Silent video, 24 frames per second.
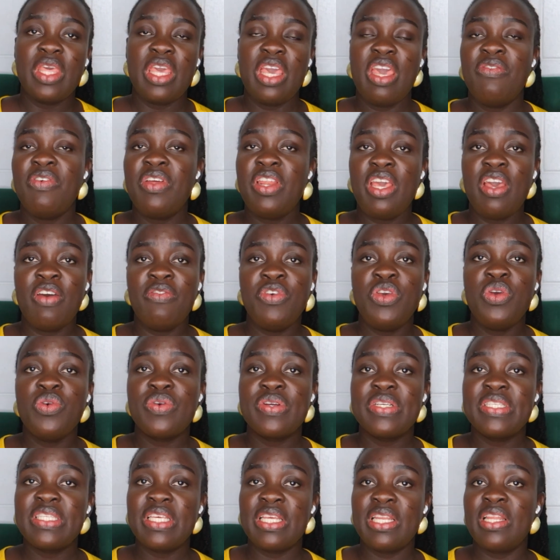Even if
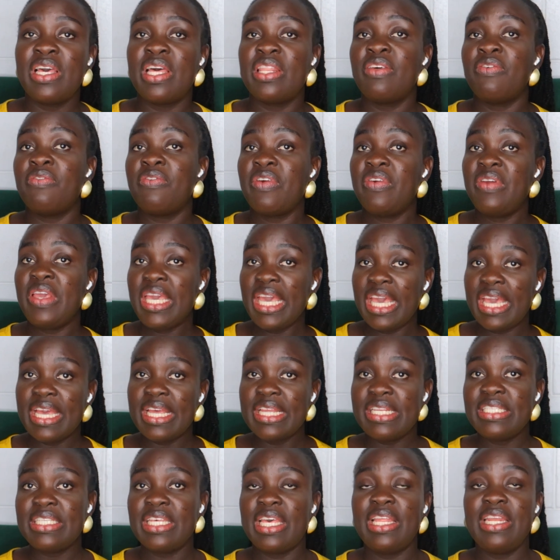you're sitting at the very
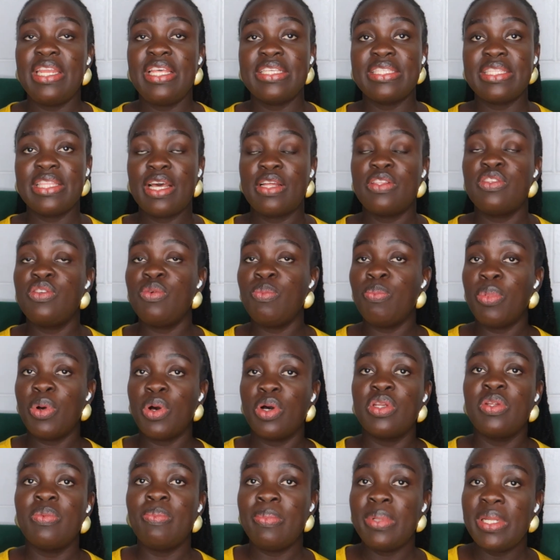end and they start to
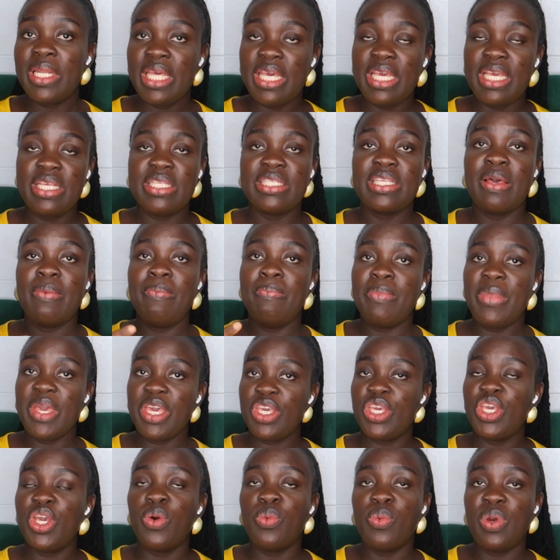board, please
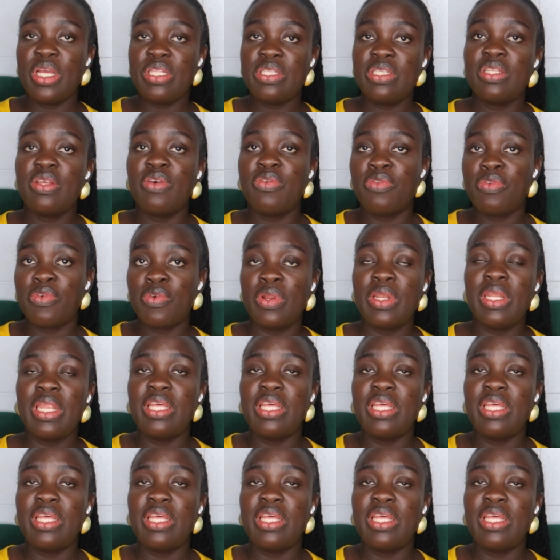make your way to the front.